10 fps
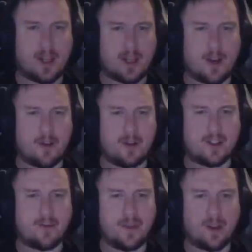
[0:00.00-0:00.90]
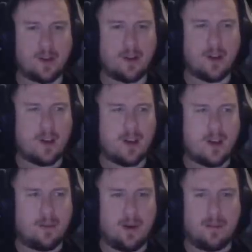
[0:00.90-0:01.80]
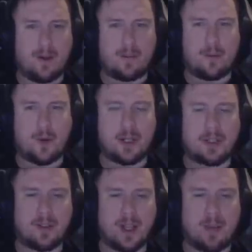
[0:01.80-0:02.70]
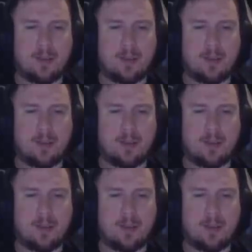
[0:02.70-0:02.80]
in the Kyrian Sphere, but my Priest did